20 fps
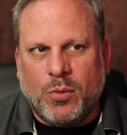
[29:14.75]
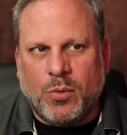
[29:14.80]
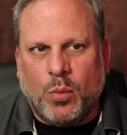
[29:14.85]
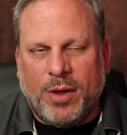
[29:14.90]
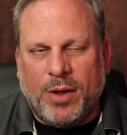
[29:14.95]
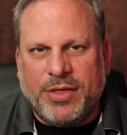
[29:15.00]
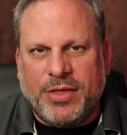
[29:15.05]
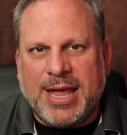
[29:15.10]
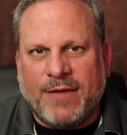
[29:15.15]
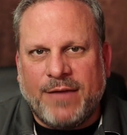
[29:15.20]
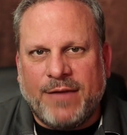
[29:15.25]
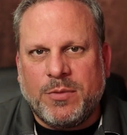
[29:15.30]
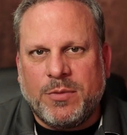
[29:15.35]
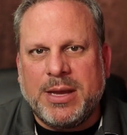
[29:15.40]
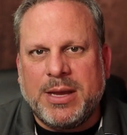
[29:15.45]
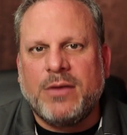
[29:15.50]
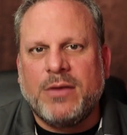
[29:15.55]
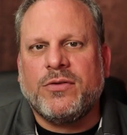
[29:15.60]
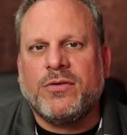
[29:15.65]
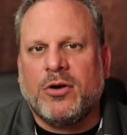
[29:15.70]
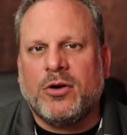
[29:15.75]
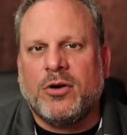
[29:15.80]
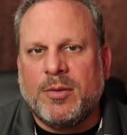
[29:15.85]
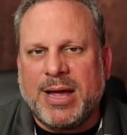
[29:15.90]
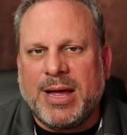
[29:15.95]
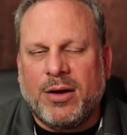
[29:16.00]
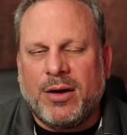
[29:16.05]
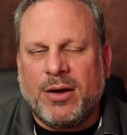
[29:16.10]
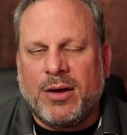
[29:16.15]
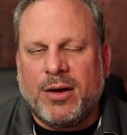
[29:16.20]
one thing you have to be concerned
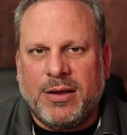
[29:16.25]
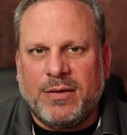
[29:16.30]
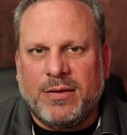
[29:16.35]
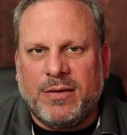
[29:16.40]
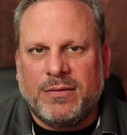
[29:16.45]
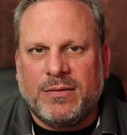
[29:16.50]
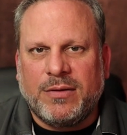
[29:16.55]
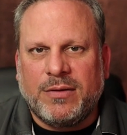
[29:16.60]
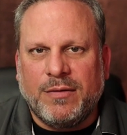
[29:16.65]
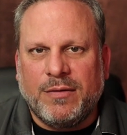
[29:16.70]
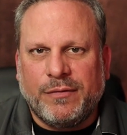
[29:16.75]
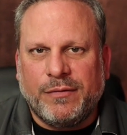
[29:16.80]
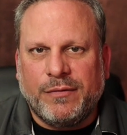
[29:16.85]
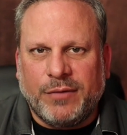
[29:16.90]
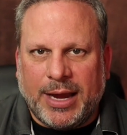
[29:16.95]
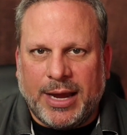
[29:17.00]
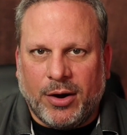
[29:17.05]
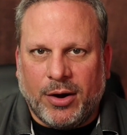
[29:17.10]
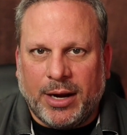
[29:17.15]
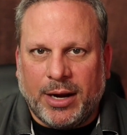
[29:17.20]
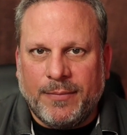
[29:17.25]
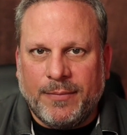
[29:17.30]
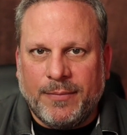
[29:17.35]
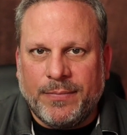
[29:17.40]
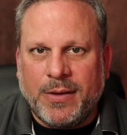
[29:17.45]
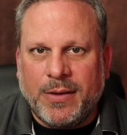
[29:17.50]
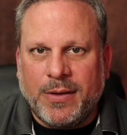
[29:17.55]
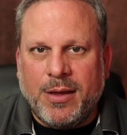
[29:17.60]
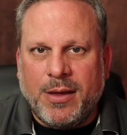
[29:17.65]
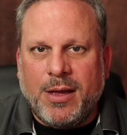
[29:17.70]
about is flaring.
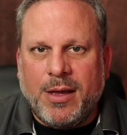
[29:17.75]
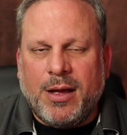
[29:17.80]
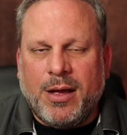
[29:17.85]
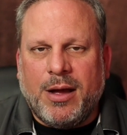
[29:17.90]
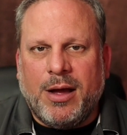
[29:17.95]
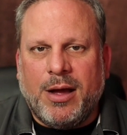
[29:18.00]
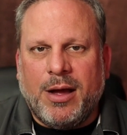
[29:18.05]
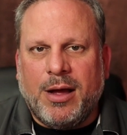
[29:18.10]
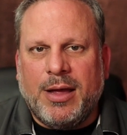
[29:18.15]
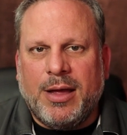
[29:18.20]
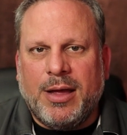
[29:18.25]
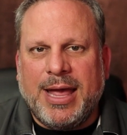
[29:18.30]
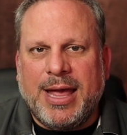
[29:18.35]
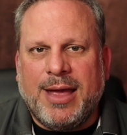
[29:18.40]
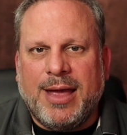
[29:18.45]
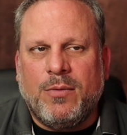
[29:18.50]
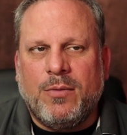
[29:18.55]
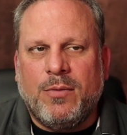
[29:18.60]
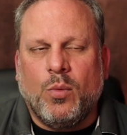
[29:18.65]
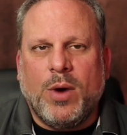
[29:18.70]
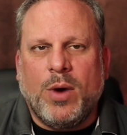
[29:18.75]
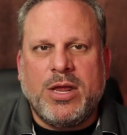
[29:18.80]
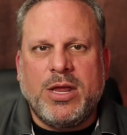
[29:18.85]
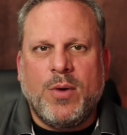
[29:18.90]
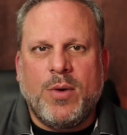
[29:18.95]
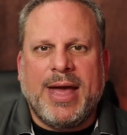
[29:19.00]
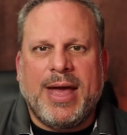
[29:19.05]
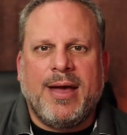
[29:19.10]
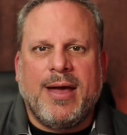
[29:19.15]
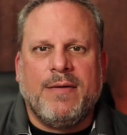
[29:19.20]
And when
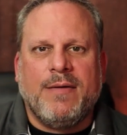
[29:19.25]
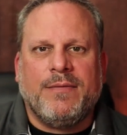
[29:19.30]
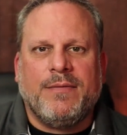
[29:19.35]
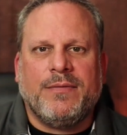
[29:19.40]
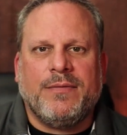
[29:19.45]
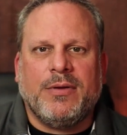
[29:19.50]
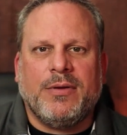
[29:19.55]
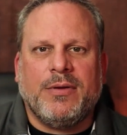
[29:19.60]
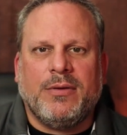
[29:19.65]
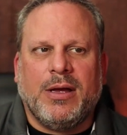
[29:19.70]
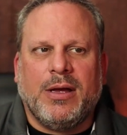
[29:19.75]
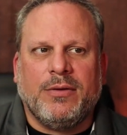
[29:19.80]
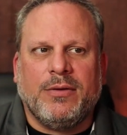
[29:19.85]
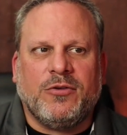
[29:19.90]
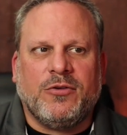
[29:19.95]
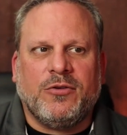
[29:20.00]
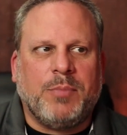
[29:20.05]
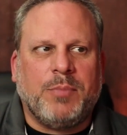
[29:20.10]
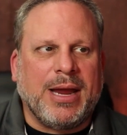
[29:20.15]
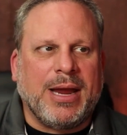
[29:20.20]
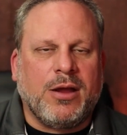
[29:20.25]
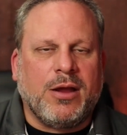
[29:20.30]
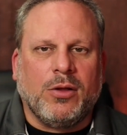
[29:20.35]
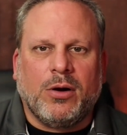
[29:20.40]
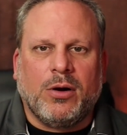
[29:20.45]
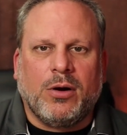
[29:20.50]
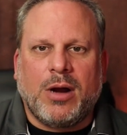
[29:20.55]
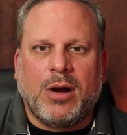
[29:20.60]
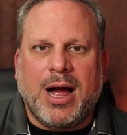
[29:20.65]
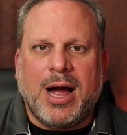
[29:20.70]
you have
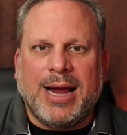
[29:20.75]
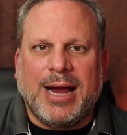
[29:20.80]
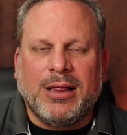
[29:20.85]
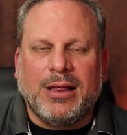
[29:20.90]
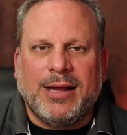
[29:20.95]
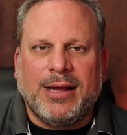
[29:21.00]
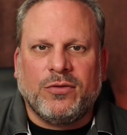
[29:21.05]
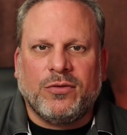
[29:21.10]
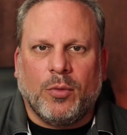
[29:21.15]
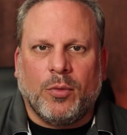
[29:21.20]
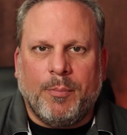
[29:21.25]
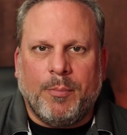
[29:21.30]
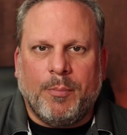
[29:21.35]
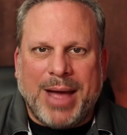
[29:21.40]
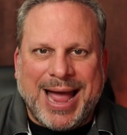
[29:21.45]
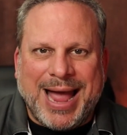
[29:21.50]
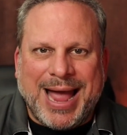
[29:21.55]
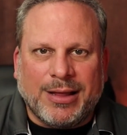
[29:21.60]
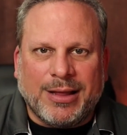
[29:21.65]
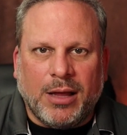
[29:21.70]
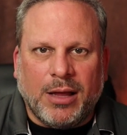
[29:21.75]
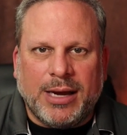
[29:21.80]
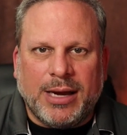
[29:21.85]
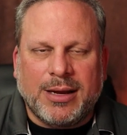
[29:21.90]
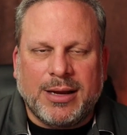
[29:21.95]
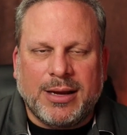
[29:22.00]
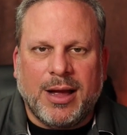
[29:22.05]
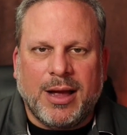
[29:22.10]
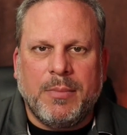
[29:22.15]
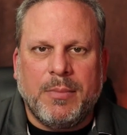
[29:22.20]
specular highlights or
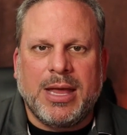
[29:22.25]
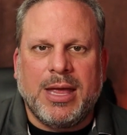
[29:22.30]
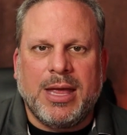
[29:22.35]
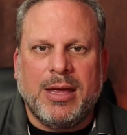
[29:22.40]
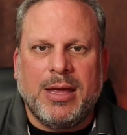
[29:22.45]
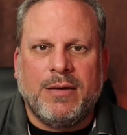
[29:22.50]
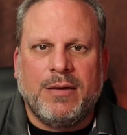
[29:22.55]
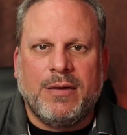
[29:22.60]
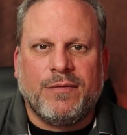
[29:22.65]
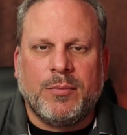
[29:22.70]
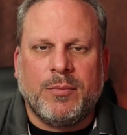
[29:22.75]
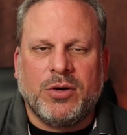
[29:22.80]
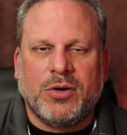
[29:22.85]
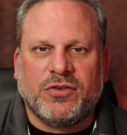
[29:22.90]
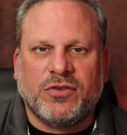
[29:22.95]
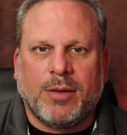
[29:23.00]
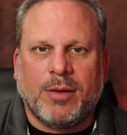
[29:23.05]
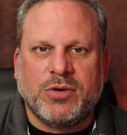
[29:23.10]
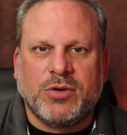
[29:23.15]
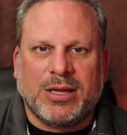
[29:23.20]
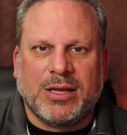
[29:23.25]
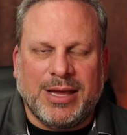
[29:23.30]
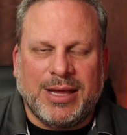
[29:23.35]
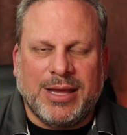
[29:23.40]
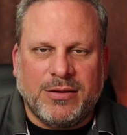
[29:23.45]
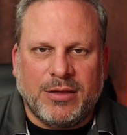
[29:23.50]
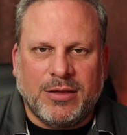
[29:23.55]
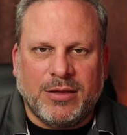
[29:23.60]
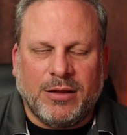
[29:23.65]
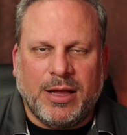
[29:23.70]
backlight coming in from your subject
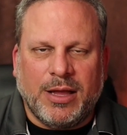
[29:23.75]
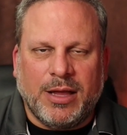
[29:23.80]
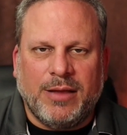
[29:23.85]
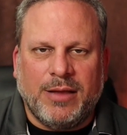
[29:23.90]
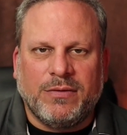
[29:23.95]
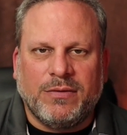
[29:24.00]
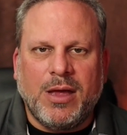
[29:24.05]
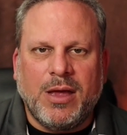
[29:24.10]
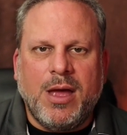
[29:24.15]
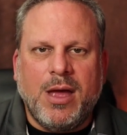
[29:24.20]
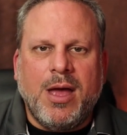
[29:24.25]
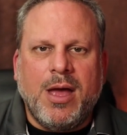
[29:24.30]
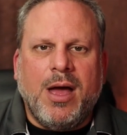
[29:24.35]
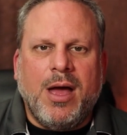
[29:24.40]
into the lens,